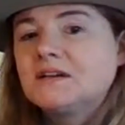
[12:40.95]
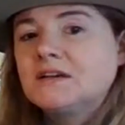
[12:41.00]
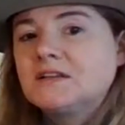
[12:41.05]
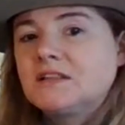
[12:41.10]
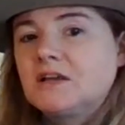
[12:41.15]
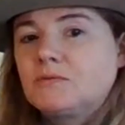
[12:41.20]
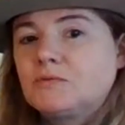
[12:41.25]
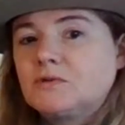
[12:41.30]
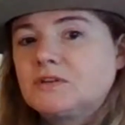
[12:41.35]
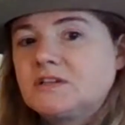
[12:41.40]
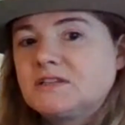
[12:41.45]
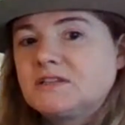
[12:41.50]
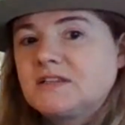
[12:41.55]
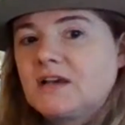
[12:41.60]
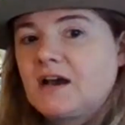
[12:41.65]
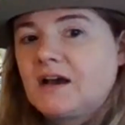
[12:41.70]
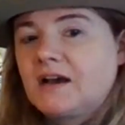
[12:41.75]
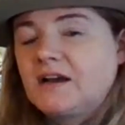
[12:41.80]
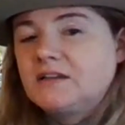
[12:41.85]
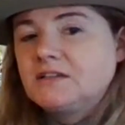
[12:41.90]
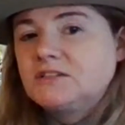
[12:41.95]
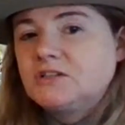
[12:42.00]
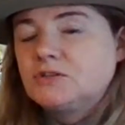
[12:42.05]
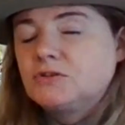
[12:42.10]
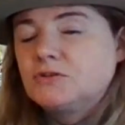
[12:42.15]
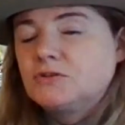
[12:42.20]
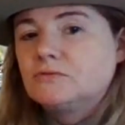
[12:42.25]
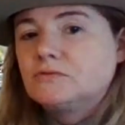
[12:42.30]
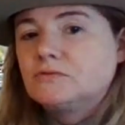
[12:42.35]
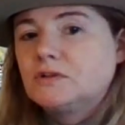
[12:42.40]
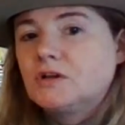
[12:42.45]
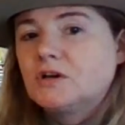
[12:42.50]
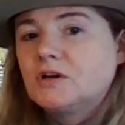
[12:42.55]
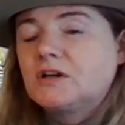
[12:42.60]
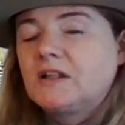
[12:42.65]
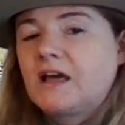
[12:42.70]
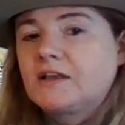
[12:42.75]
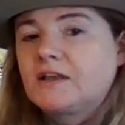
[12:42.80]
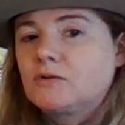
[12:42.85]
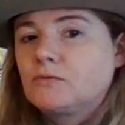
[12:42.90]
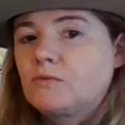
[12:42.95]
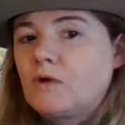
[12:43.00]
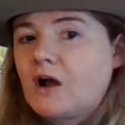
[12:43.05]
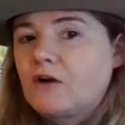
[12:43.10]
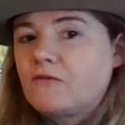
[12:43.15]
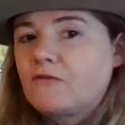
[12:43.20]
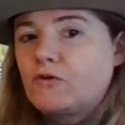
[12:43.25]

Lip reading: that were designed to look like the rock